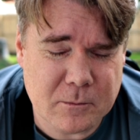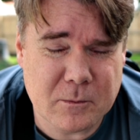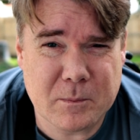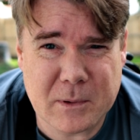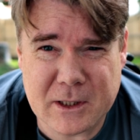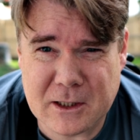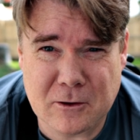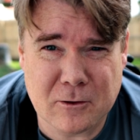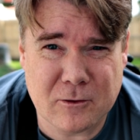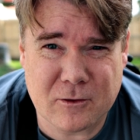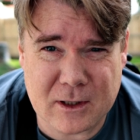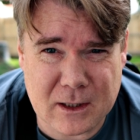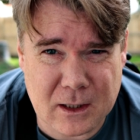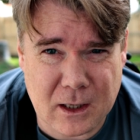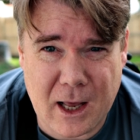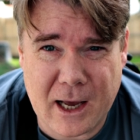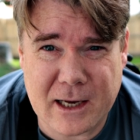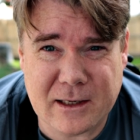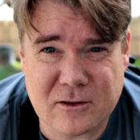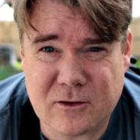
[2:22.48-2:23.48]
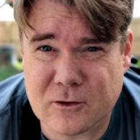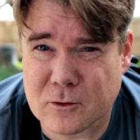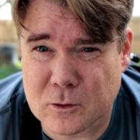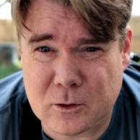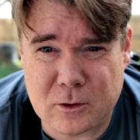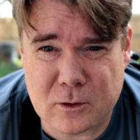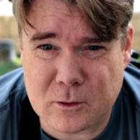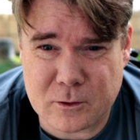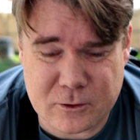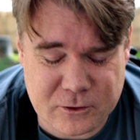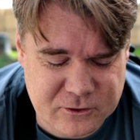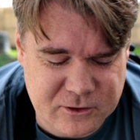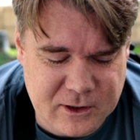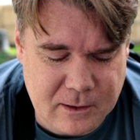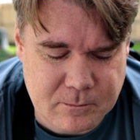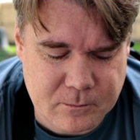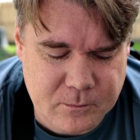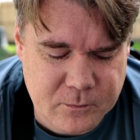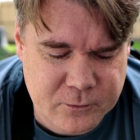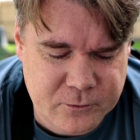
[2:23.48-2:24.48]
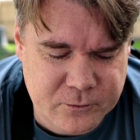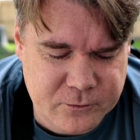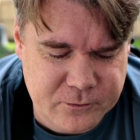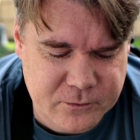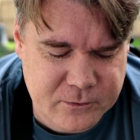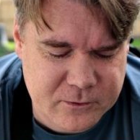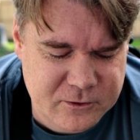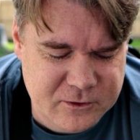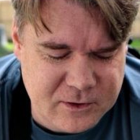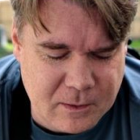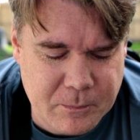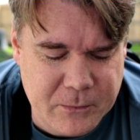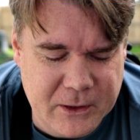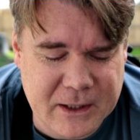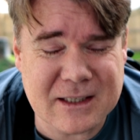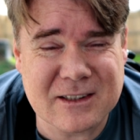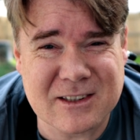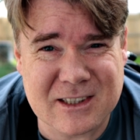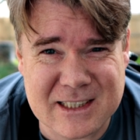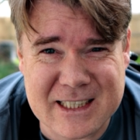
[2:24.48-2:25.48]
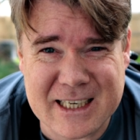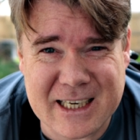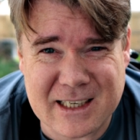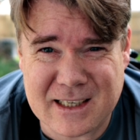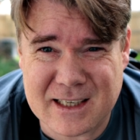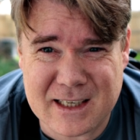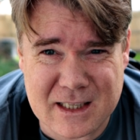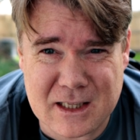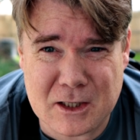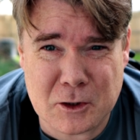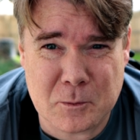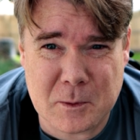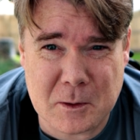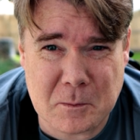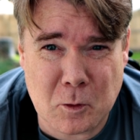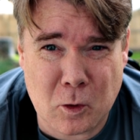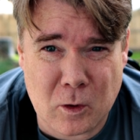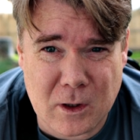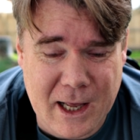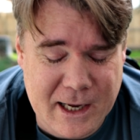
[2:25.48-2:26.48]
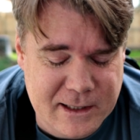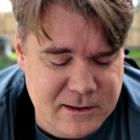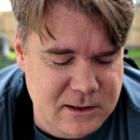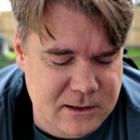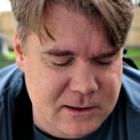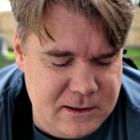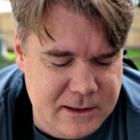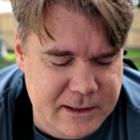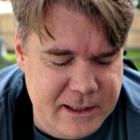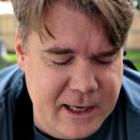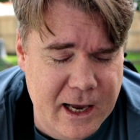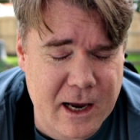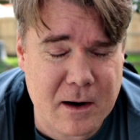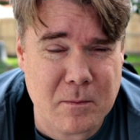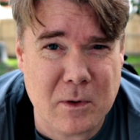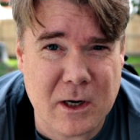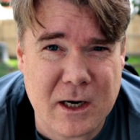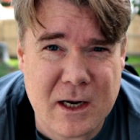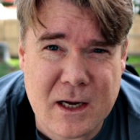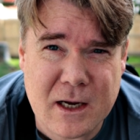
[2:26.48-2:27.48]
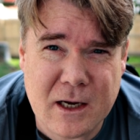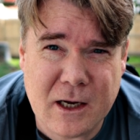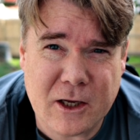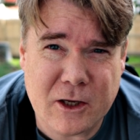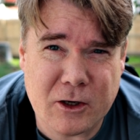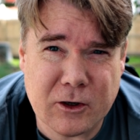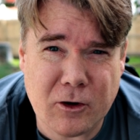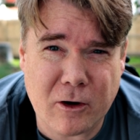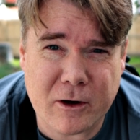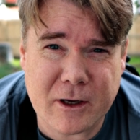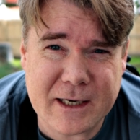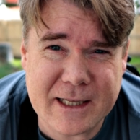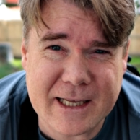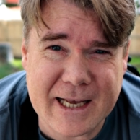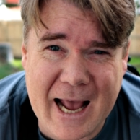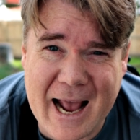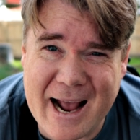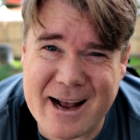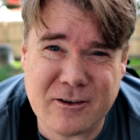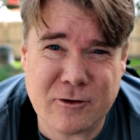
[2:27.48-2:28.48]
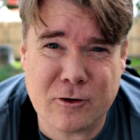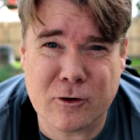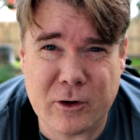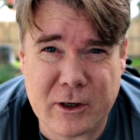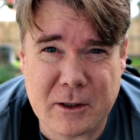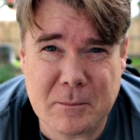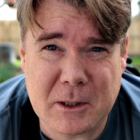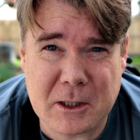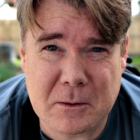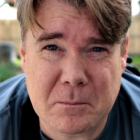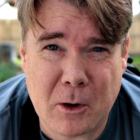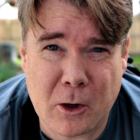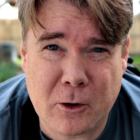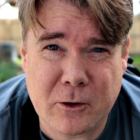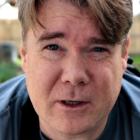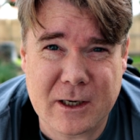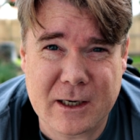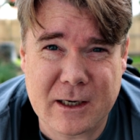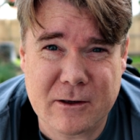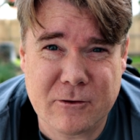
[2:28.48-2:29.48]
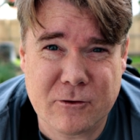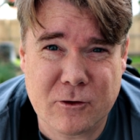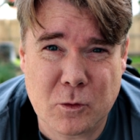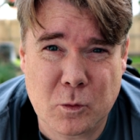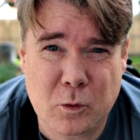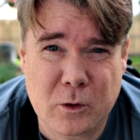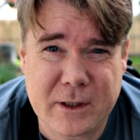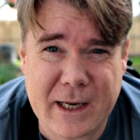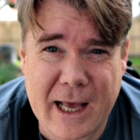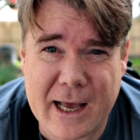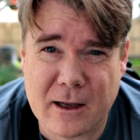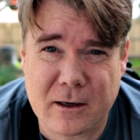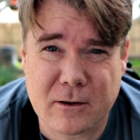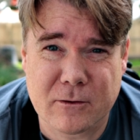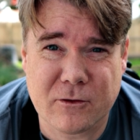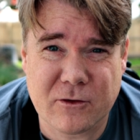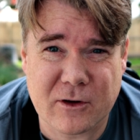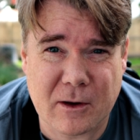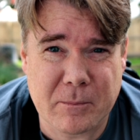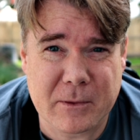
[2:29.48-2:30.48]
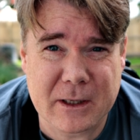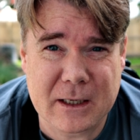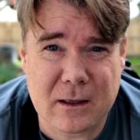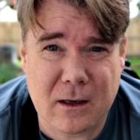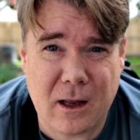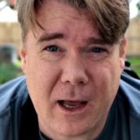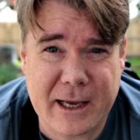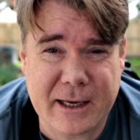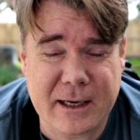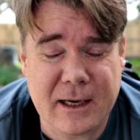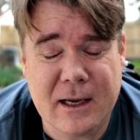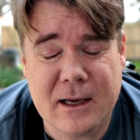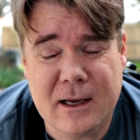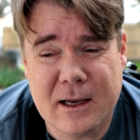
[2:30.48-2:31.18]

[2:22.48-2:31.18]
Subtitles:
be using lights or something to get a little bit more light into the camera. You're not going to get as creamy a bokeh as you would out of something like